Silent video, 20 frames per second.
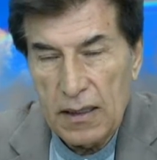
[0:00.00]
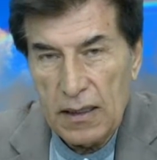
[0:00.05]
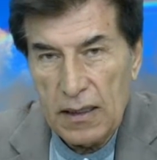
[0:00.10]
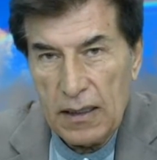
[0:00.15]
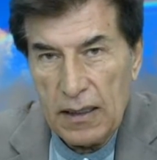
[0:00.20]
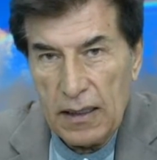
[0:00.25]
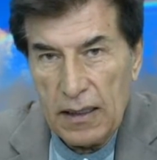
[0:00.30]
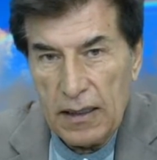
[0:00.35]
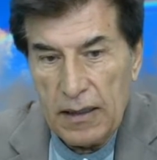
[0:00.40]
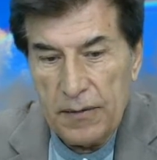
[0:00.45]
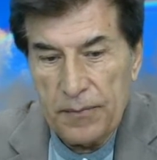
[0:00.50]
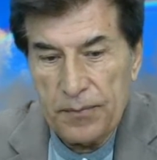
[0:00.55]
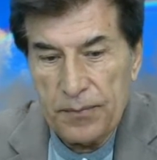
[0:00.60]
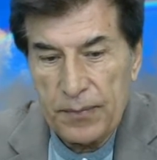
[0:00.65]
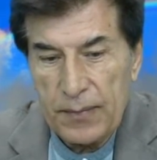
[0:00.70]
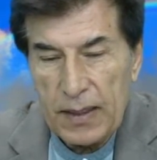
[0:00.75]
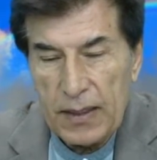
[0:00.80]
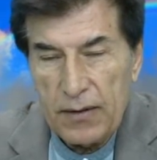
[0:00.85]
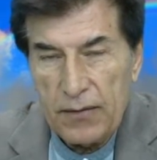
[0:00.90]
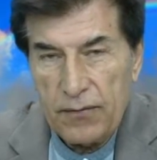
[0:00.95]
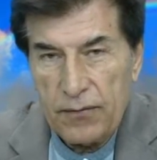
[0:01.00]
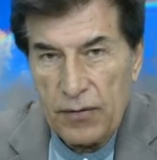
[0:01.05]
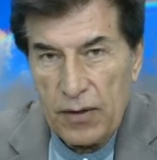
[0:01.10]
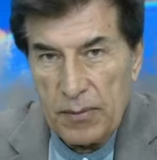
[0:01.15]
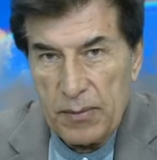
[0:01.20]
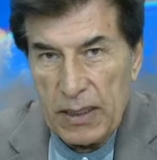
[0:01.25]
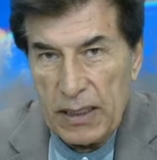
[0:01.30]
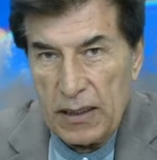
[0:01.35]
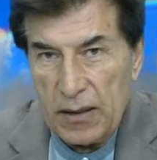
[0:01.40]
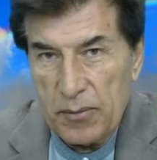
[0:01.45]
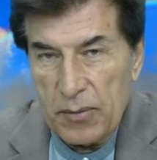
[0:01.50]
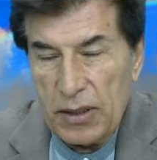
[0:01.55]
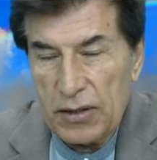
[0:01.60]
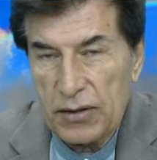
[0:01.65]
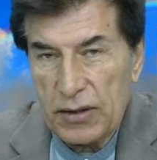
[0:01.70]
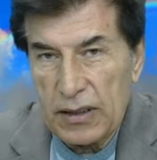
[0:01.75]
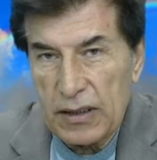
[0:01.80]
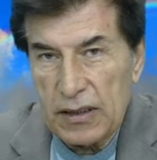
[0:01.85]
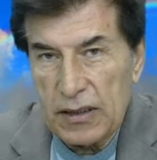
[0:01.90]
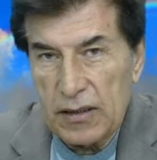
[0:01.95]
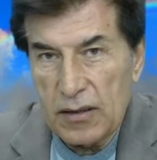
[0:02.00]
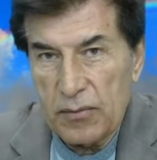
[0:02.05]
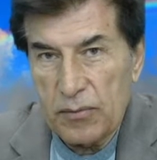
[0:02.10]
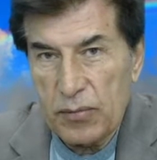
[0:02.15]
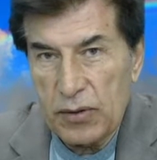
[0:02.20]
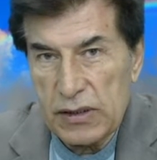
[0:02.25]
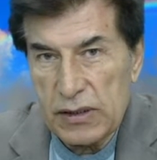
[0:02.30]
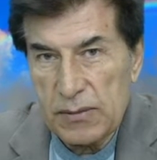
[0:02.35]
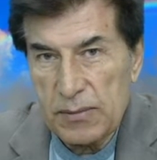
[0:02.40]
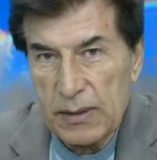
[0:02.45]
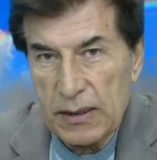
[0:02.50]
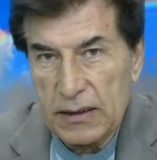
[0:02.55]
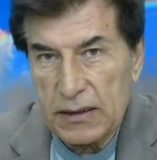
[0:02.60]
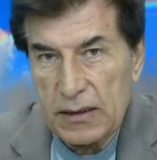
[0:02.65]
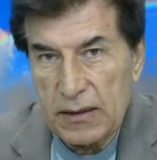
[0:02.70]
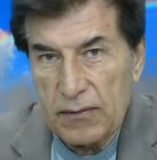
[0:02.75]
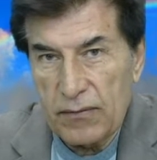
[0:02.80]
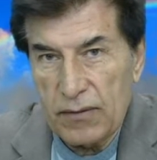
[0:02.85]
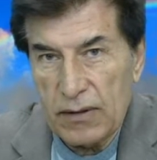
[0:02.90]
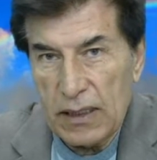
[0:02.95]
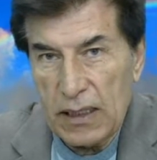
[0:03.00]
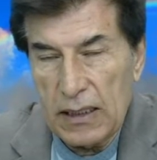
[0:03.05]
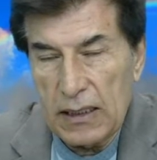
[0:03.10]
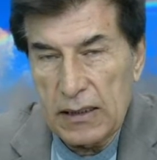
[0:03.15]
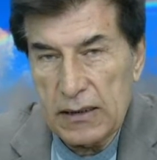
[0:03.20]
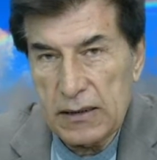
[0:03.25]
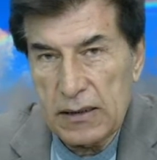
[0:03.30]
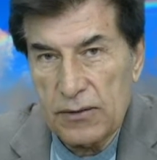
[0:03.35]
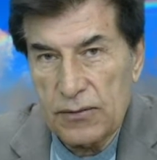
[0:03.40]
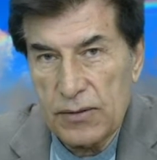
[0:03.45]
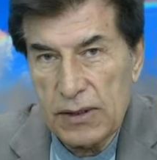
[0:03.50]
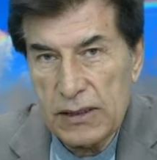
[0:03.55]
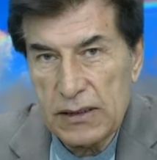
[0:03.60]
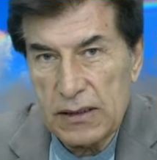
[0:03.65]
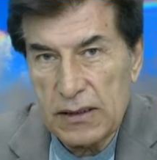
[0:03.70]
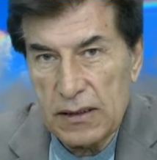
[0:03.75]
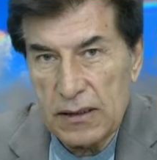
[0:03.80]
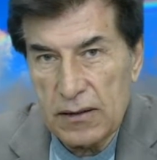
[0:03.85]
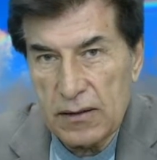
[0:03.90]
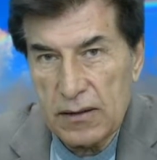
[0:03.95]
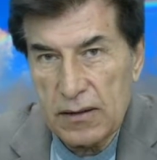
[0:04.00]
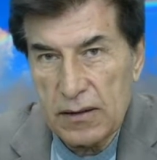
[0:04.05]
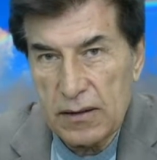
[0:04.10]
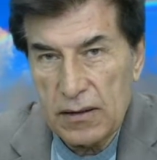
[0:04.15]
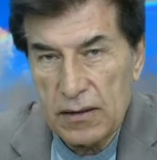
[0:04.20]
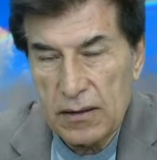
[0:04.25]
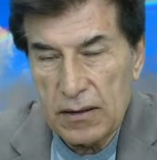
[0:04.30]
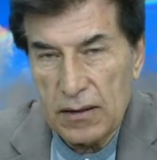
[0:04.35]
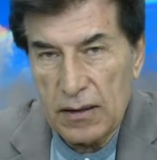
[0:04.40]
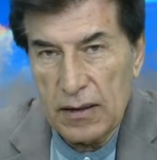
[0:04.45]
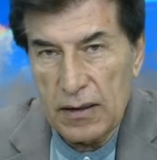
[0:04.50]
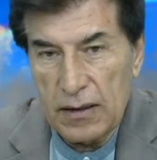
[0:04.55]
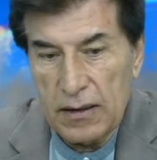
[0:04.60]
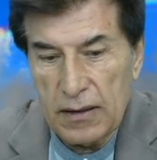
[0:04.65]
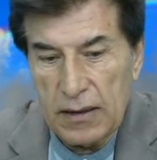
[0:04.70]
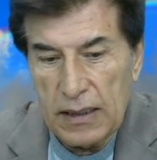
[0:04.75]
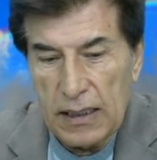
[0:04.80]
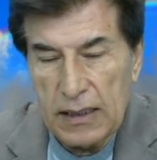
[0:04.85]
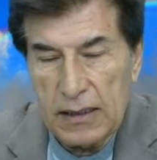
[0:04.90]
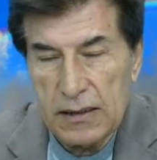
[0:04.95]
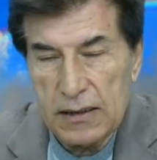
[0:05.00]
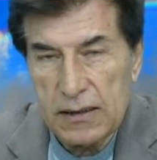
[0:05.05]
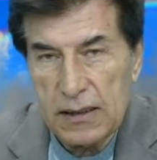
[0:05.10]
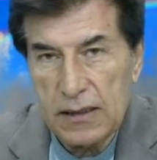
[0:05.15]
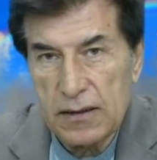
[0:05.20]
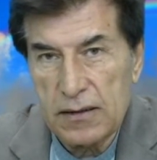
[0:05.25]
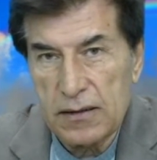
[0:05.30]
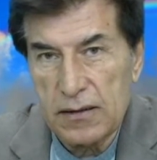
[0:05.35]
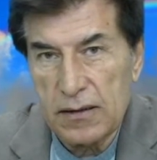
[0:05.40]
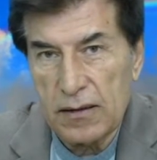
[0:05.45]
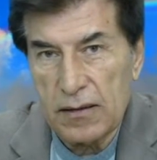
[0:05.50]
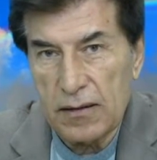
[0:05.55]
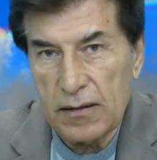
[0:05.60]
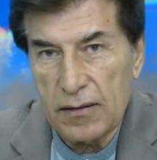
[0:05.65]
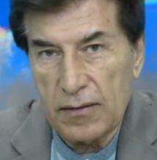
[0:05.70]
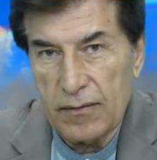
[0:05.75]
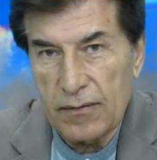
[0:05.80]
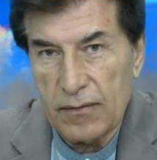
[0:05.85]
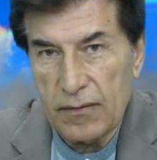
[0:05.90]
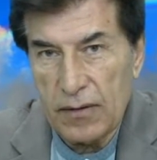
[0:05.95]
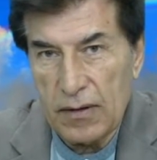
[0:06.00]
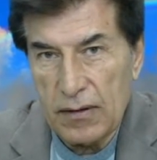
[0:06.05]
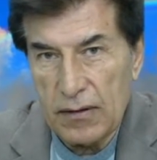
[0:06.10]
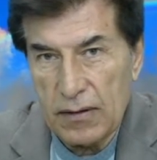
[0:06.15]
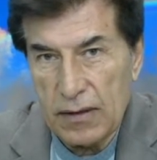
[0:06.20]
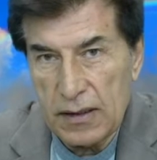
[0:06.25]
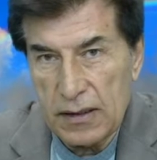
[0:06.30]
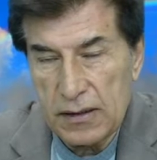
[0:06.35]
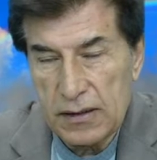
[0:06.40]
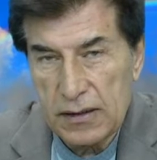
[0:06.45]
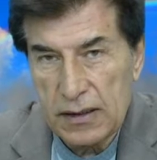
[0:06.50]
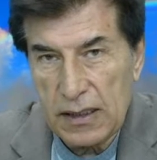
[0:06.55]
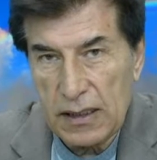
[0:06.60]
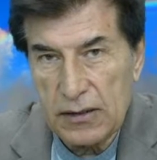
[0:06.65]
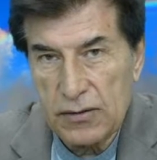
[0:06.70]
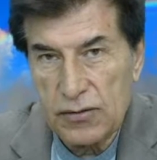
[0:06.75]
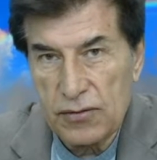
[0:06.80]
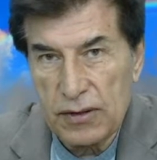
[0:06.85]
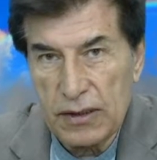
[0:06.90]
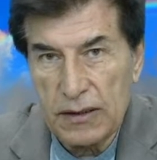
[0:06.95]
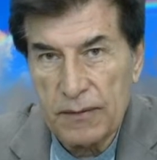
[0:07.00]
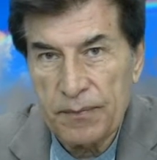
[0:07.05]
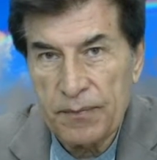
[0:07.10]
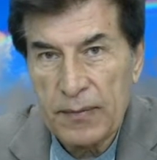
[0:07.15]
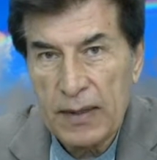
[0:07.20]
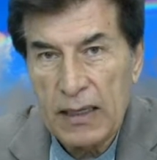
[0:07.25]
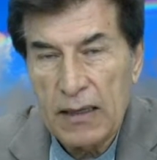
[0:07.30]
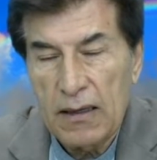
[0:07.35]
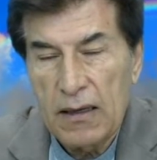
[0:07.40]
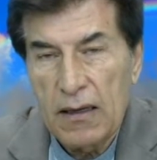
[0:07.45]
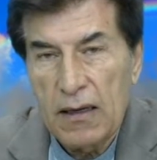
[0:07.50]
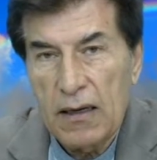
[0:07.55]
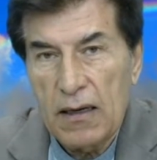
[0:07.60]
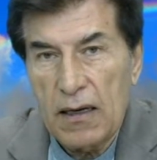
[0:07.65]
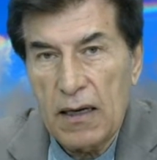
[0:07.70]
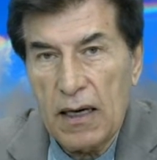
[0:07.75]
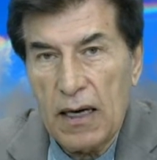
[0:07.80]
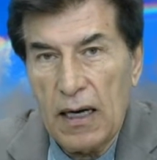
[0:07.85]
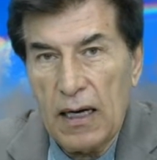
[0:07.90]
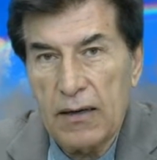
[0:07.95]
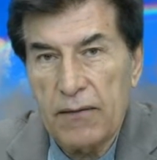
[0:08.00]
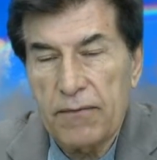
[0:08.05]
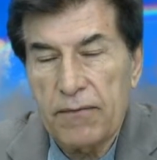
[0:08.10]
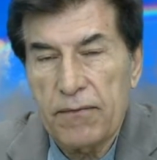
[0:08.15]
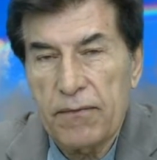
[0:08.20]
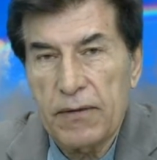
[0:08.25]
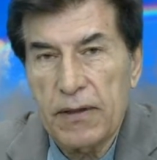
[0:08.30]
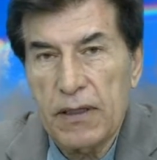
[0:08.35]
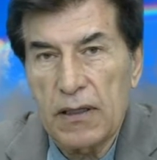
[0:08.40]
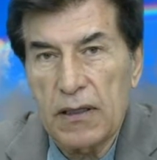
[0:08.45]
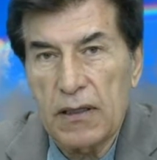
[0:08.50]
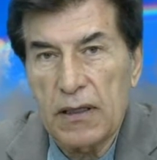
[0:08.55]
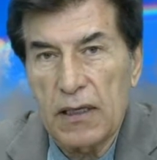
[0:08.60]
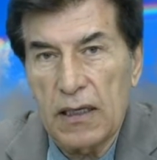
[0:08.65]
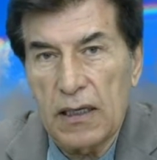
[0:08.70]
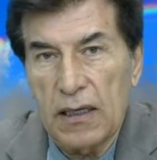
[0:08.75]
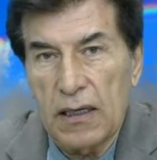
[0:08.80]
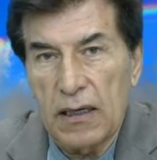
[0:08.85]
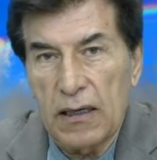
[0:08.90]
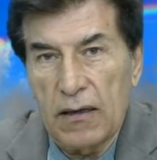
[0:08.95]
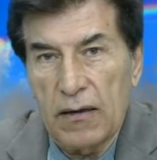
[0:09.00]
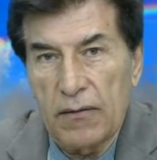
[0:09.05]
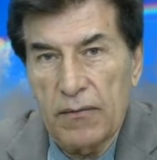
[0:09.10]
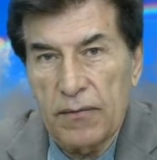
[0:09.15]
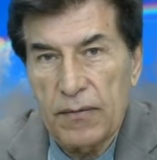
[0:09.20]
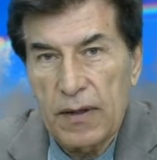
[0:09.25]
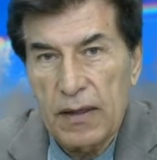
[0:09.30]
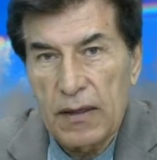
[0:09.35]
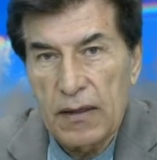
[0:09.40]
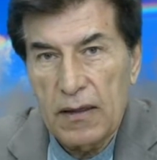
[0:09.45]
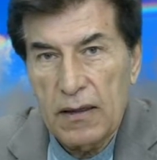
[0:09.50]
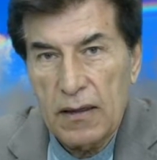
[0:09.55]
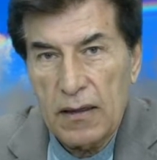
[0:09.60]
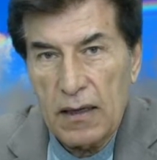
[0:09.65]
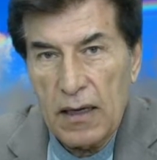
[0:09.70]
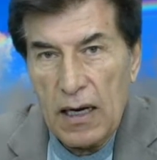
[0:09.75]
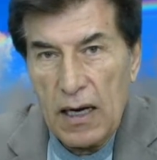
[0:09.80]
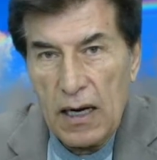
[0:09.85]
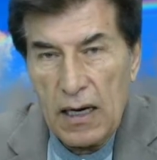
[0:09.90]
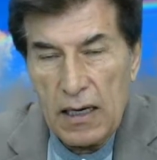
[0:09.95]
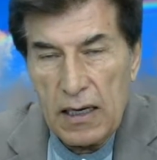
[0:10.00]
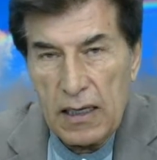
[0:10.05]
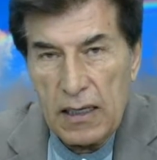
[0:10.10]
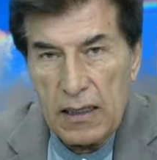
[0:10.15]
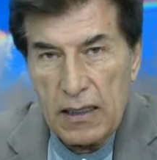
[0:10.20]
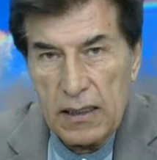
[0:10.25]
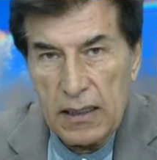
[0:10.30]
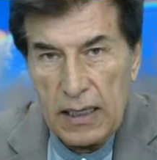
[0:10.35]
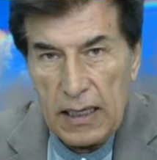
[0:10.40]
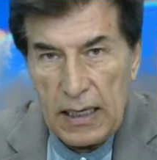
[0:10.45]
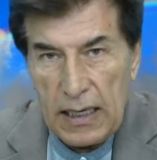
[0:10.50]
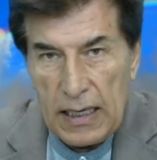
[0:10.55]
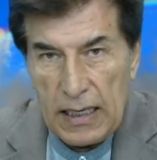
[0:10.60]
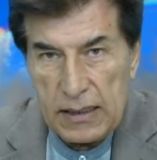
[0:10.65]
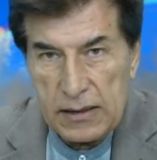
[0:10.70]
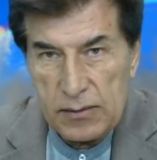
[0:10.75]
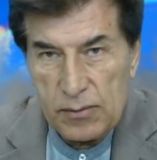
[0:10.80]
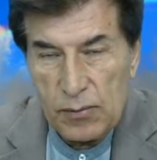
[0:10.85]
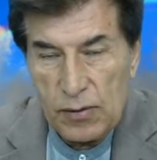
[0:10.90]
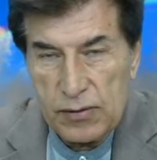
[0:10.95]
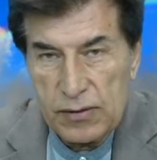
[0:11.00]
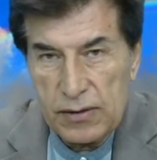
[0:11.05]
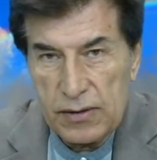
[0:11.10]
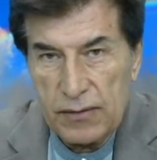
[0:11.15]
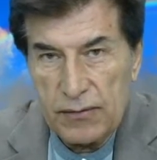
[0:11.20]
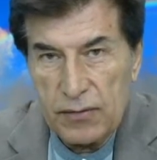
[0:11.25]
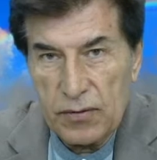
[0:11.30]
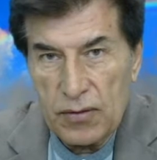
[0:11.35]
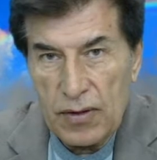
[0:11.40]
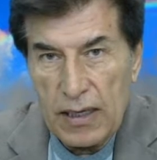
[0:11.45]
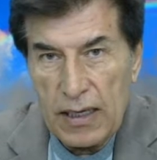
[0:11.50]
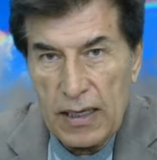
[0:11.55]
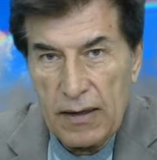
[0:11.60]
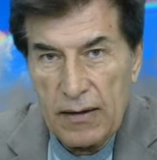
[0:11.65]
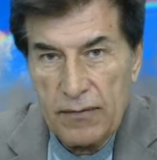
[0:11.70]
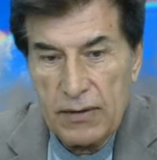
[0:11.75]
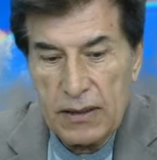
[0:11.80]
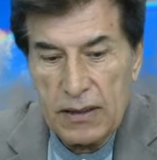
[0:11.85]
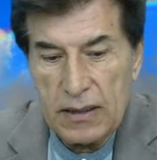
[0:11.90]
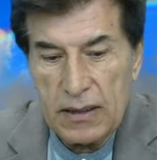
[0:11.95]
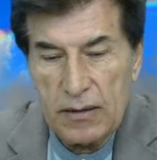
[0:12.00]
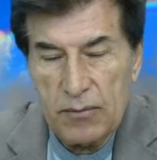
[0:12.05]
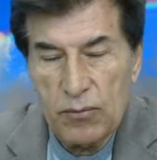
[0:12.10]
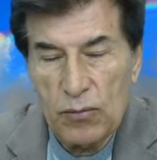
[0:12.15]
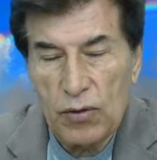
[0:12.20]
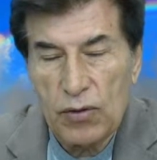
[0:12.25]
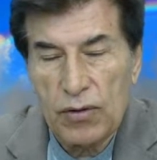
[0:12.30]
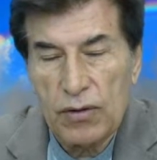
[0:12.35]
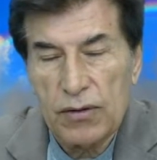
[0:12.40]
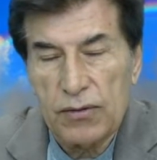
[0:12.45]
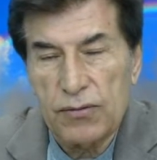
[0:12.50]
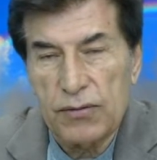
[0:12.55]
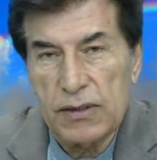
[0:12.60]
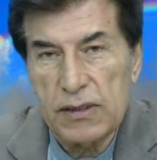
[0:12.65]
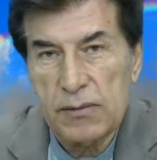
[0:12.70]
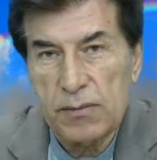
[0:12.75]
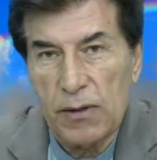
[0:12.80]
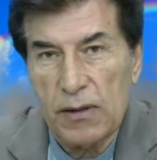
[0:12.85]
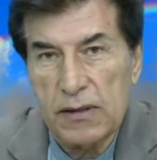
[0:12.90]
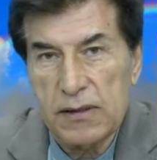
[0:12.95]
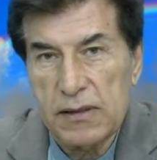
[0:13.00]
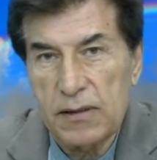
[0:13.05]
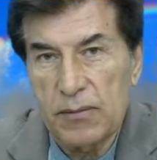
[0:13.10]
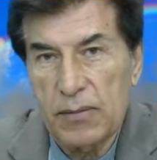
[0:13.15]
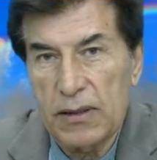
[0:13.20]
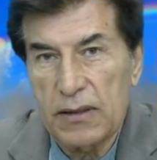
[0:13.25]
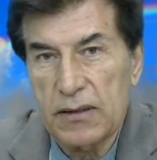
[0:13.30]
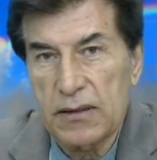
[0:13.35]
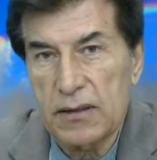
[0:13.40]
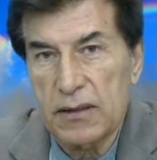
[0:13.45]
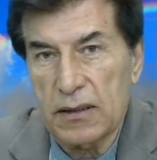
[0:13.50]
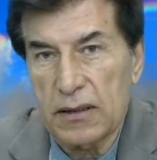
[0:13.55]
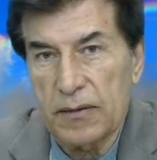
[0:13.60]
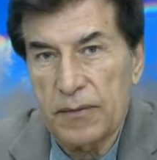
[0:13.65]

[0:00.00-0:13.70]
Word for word: Um, from an American perspective and as a resident uh, and citizen of this country, I feel uh, I, as most of you, have a moral responsibility